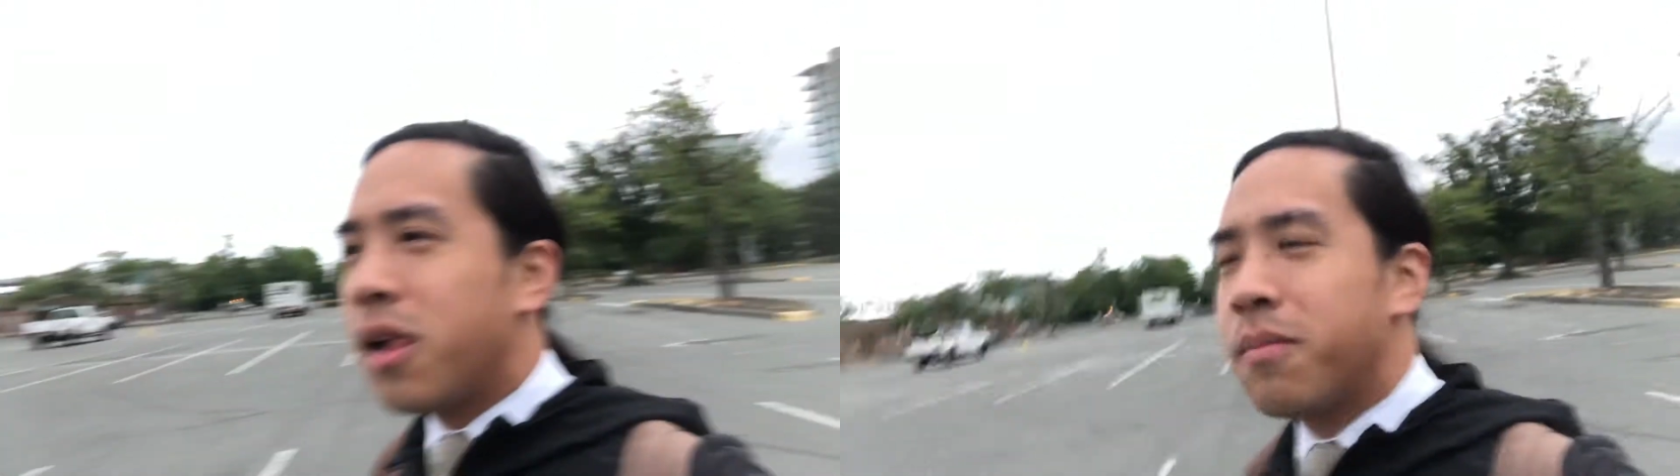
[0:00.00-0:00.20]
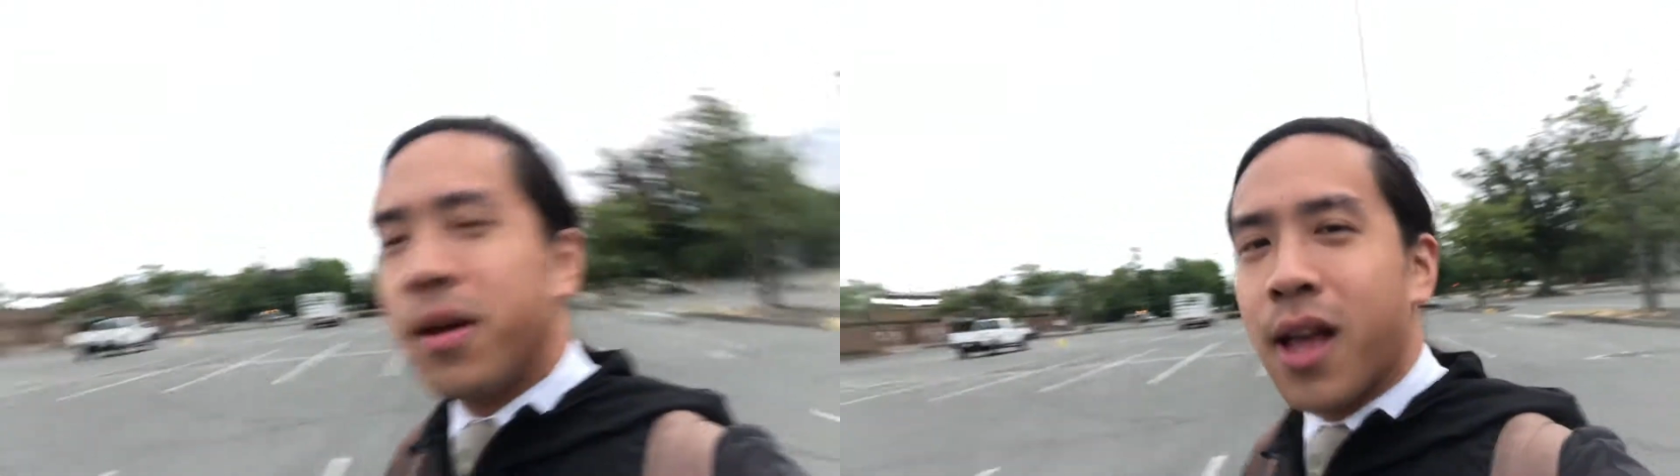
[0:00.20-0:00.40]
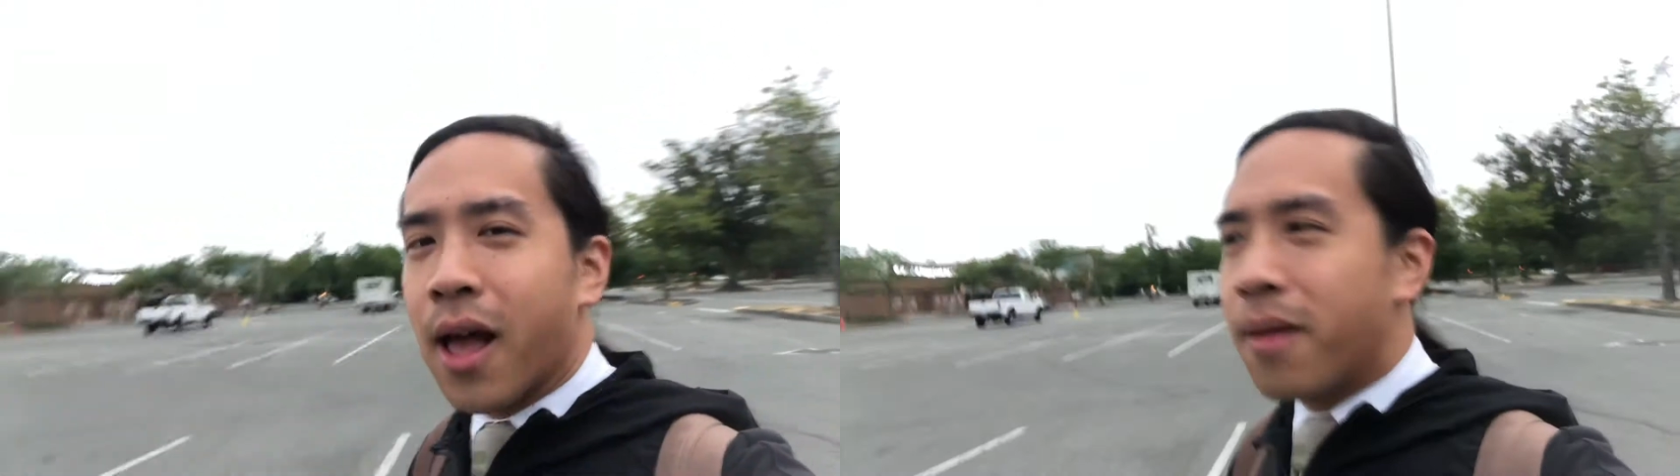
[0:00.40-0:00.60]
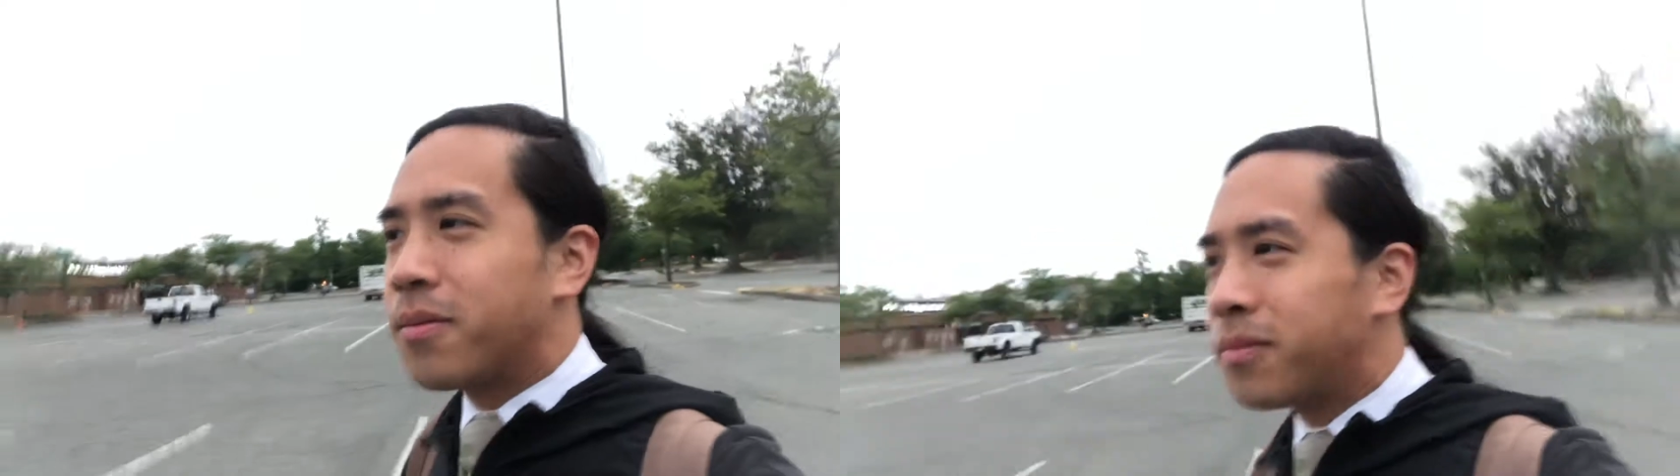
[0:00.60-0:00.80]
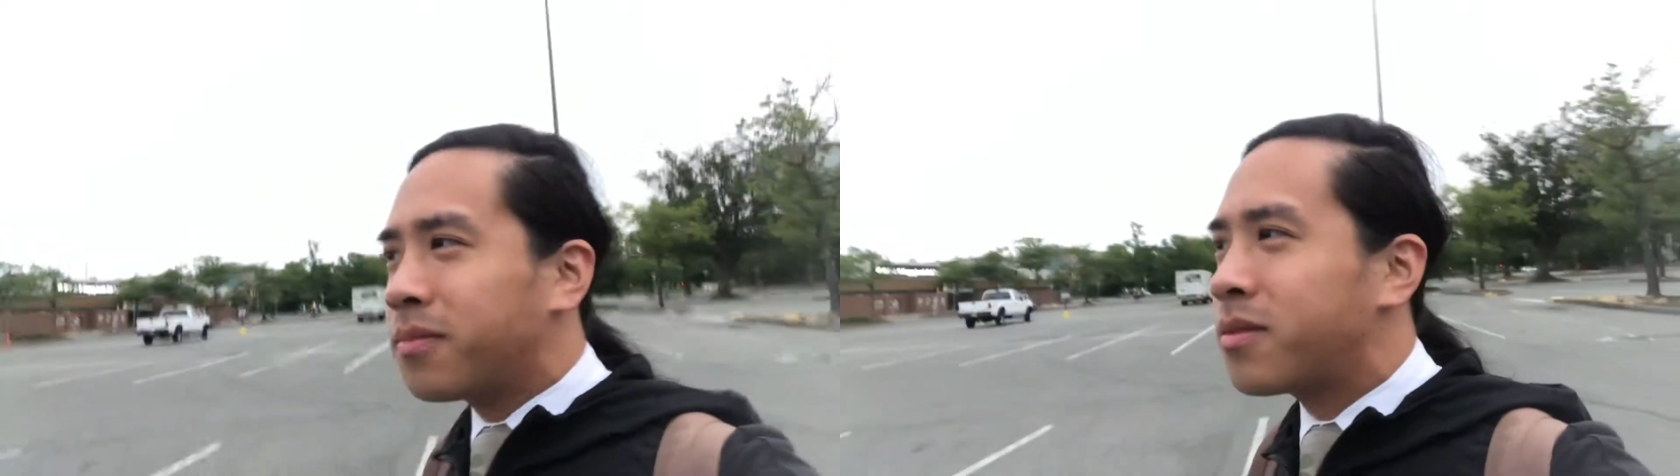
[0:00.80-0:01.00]
But yeah,
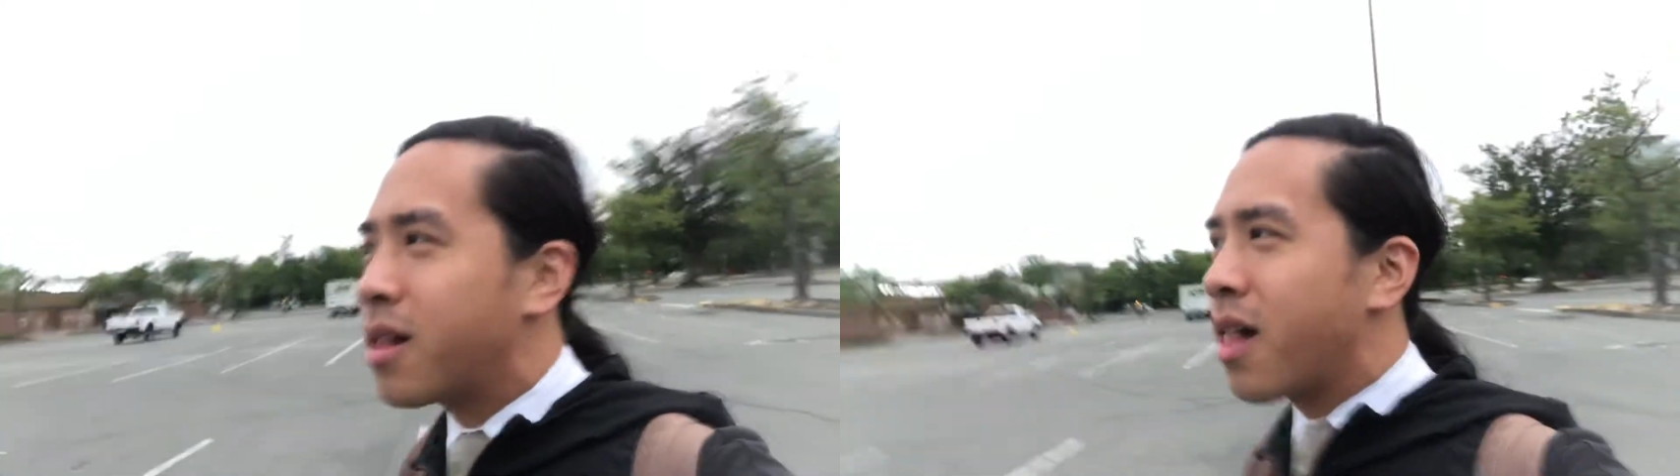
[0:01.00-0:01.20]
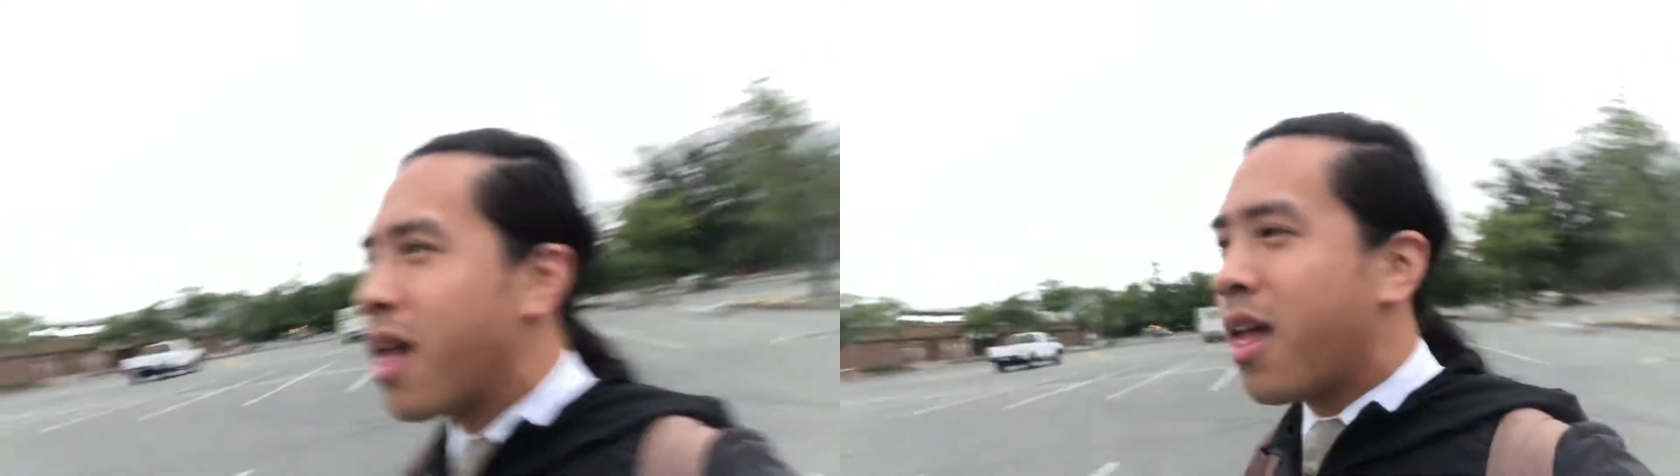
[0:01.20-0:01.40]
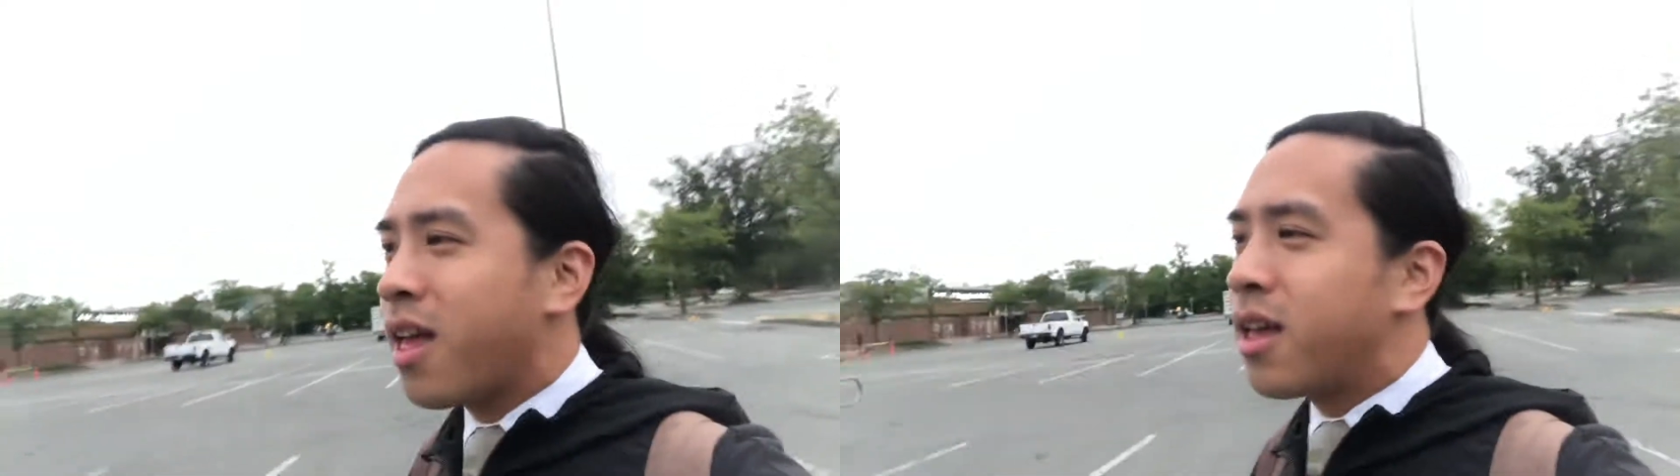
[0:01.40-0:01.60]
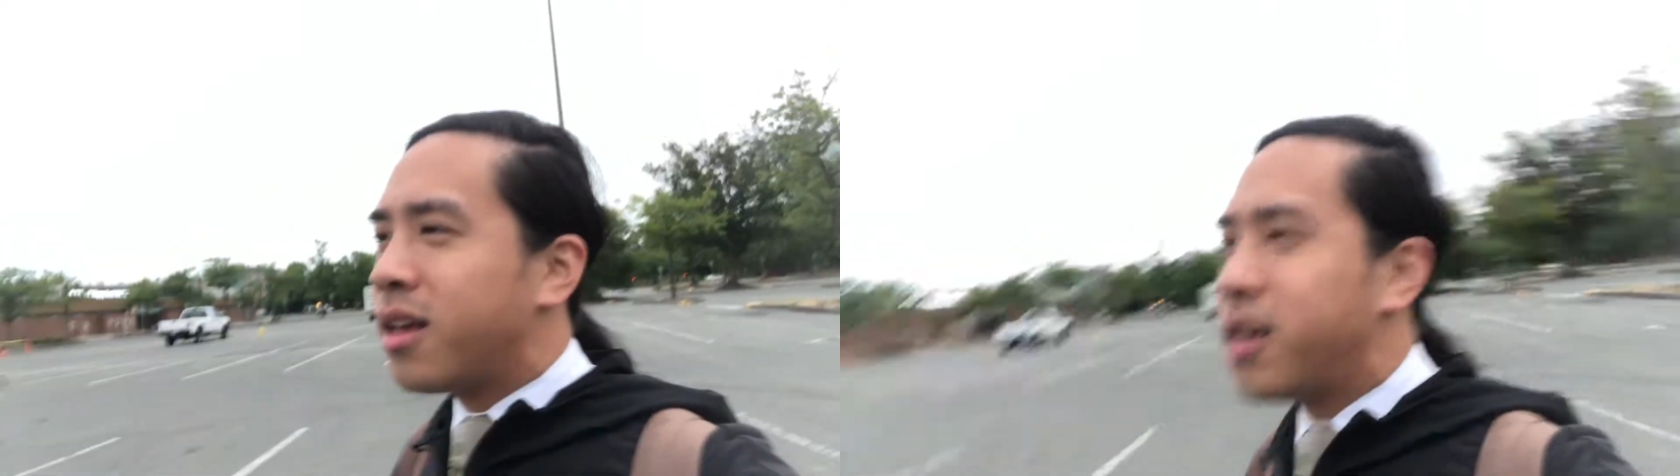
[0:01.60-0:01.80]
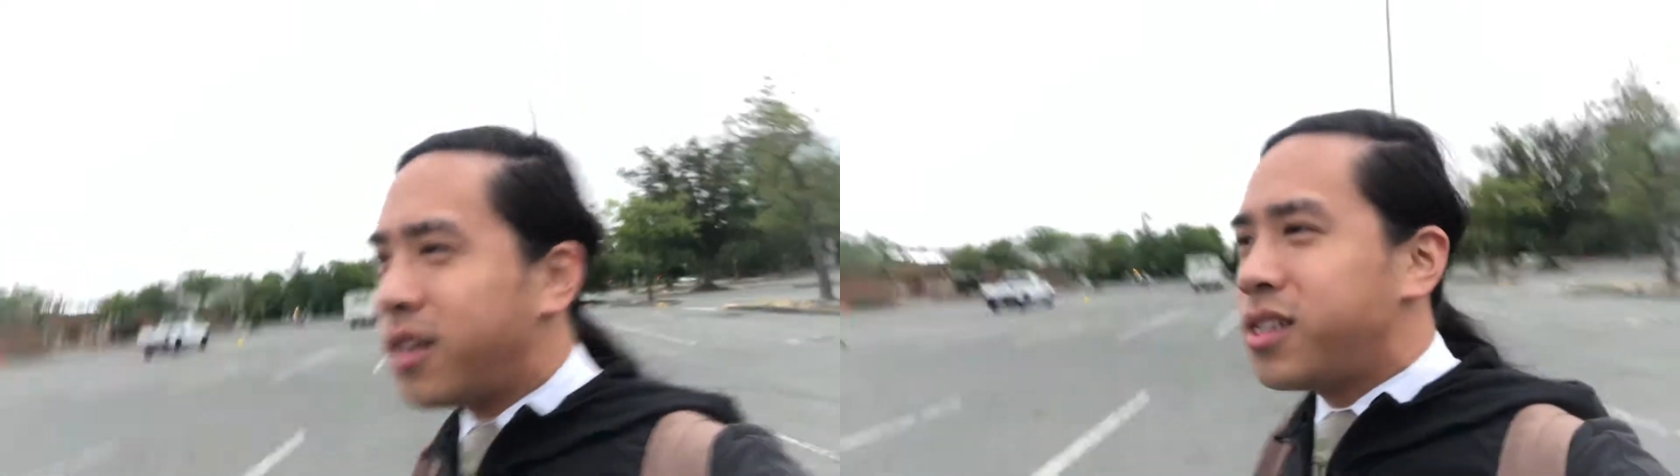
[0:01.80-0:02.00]

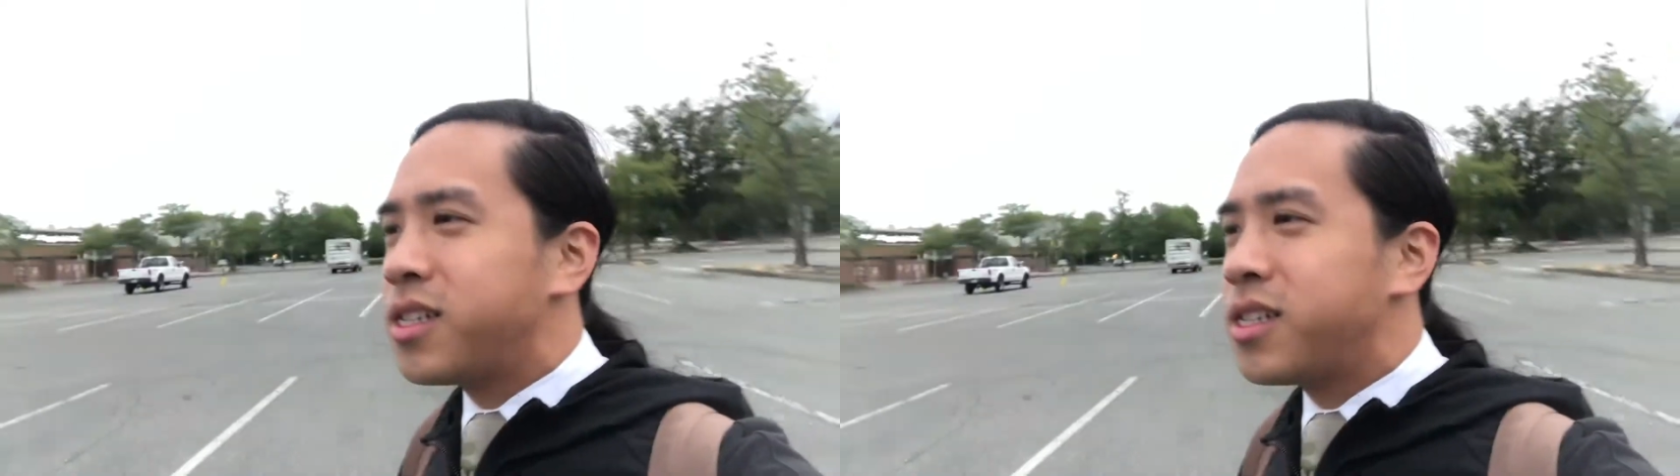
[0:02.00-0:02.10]
it's